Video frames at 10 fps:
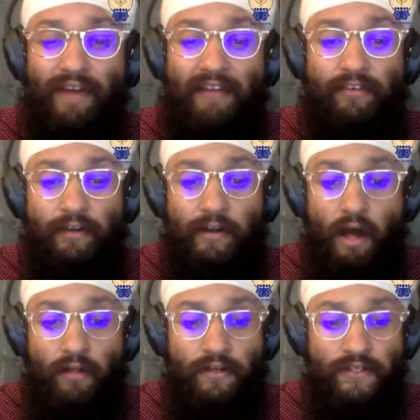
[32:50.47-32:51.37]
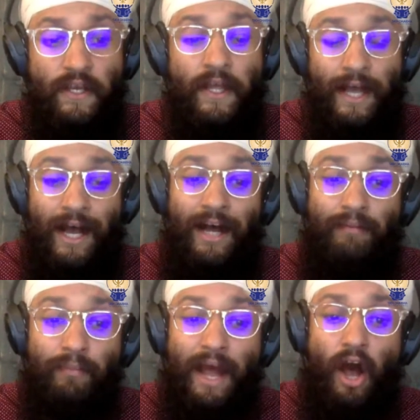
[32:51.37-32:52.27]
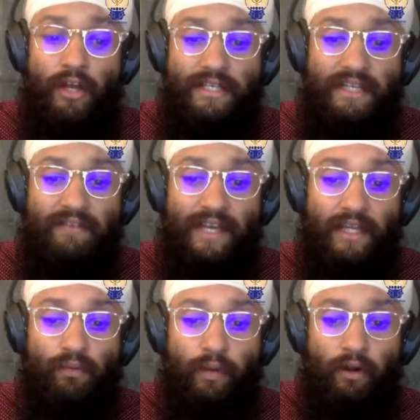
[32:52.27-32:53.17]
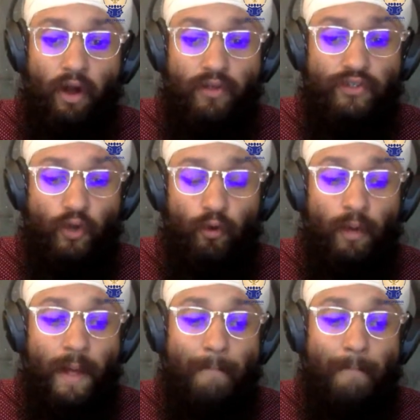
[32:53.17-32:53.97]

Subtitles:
$500, but on DVN we're also